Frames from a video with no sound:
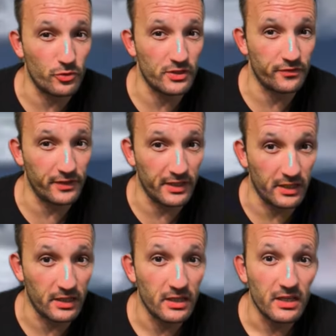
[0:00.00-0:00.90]
who is
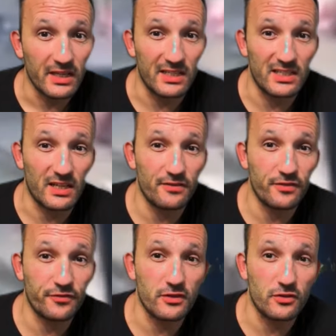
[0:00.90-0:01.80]
fleeing. In
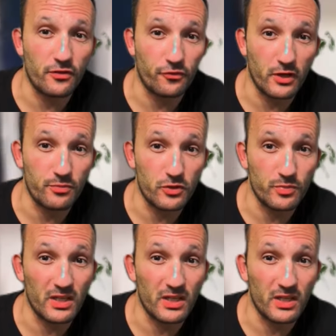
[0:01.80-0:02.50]
self-defense, the threat must